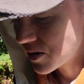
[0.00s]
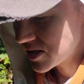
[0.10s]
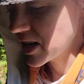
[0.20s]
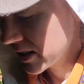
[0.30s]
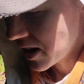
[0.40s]
know
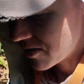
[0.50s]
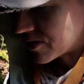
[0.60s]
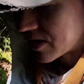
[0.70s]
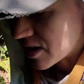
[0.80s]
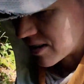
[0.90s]
exactly how
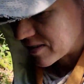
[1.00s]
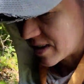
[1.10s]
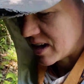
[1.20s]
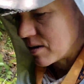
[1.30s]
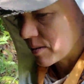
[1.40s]
far off I
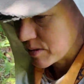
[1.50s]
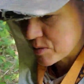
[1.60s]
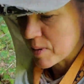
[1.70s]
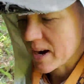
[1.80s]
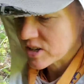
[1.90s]
am. I'm
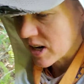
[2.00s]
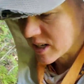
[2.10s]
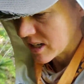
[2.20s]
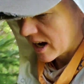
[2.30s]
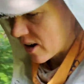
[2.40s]
just
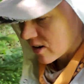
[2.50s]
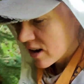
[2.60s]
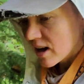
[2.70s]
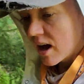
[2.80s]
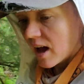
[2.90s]
backtracking now.
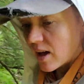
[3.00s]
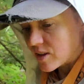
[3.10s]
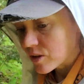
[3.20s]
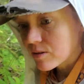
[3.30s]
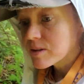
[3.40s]

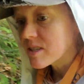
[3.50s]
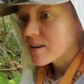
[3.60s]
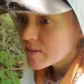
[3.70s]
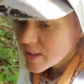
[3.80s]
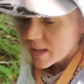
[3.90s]
The only reason I
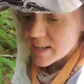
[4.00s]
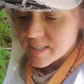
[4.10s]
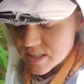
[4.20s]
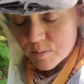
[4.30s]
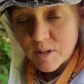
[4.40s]

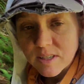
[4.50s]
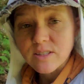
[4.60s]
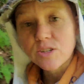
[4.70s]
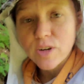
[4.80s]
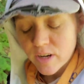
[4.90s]
realized is because
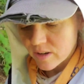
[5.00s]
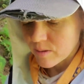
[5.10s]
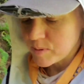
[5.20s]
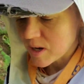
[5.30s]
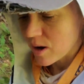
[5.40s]
the trail
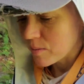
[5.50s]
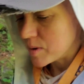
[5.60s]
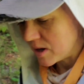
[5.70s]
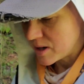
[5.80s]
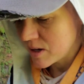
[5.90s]
had
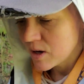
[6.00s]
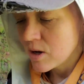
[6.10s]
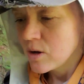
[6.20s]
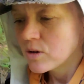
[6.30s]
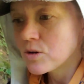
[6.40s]
become
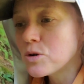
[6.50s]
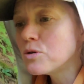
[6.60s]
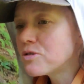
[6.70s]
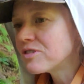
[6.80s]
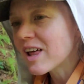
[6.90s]

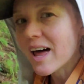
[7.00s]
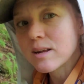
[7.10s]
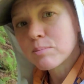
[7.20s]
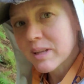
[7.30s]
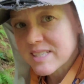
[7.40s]
too flat
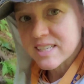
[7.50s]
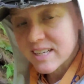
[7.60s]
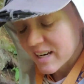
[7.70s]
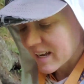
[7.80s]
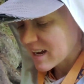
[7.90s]
and pleasant,
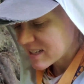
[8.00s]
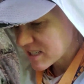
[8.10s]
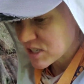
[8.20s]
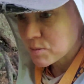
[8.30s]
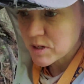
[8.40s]
and I got
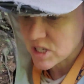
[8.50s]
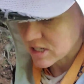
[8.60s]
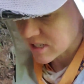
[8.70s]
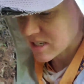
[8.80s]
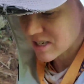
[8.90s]

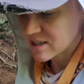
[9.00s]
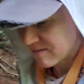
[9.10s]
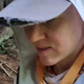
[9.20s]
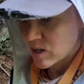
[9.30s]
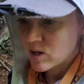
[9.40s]
suspicious.
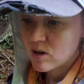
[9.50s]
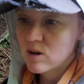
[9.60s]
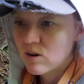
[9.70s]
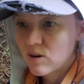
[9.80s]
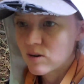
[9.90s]

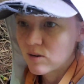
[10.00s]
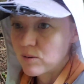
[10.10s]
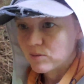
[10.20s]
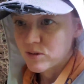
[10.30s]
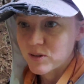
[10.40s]

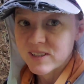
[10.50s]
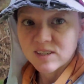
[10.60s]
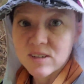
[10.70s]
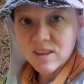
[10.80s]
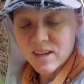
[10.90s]
So that's a
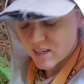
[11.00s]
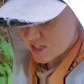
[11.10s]
good thing I